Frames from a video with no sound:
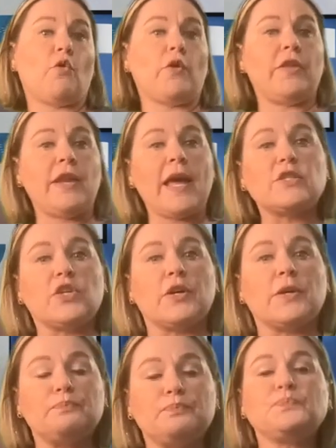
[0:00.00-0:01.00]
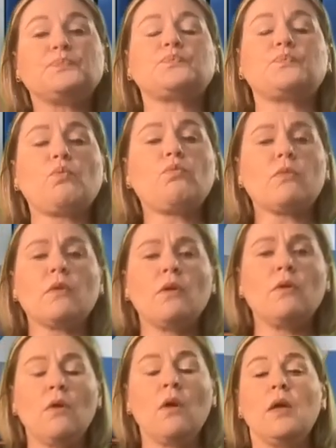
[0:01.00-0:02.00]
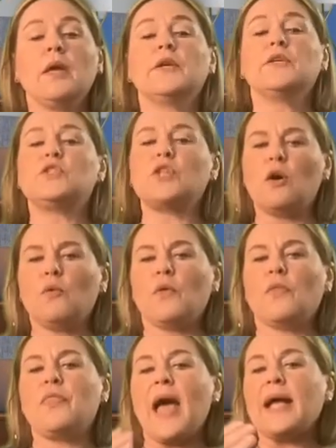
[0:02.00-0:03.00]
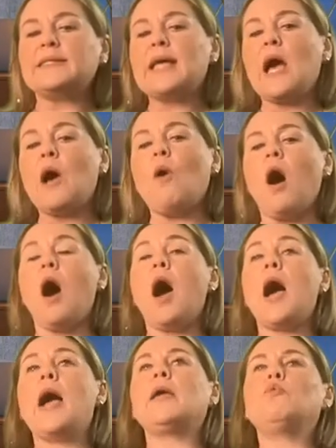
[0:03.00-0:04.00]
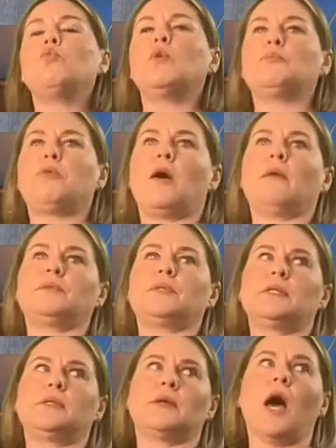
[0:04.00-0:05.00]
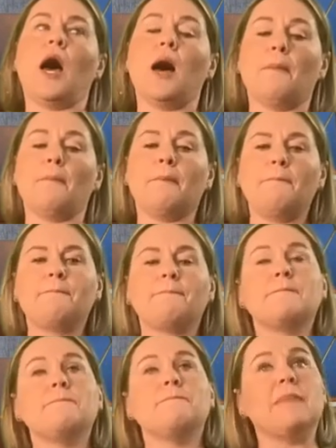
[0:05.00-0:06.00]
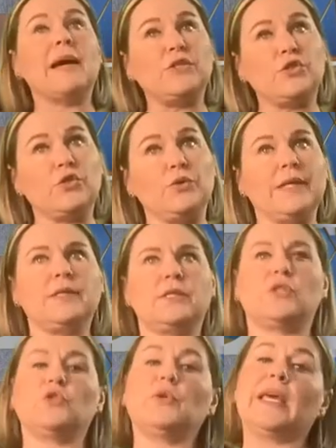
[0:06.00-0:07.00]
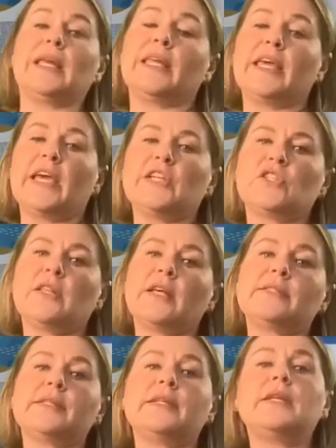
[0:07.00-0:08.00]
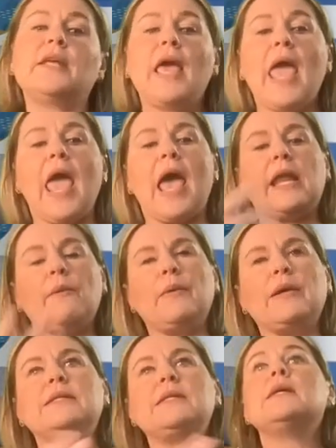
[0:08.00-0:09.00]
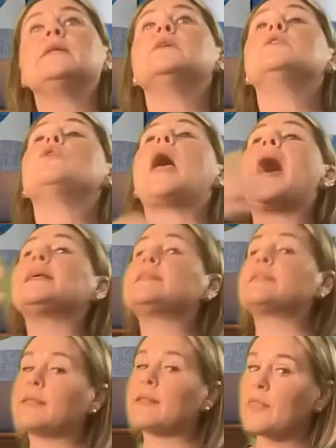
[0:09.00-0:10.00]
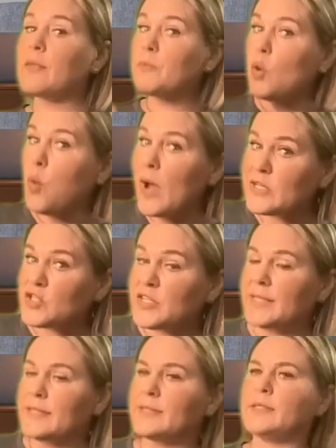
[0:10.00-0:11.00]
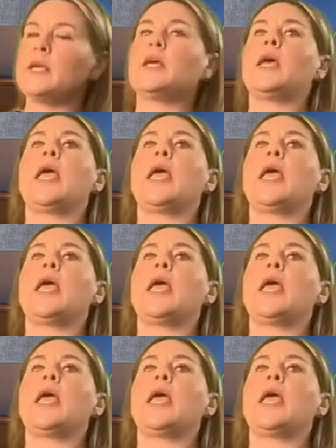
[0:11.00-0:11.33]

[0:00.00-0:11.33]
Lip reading: for the nectar. So that's how I would prompt my students to get engaged in lesson. And I would ask them questions